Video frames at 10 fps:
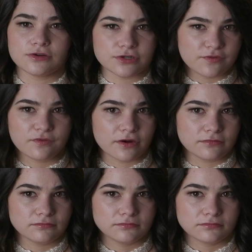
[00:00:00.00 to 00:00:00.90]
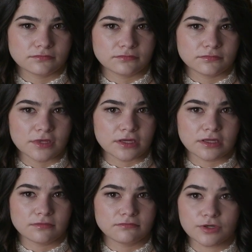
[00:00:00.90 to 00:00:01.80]
you're different, like,
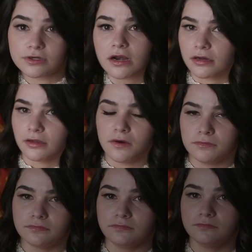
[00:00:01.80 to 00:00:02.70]
you're not alone.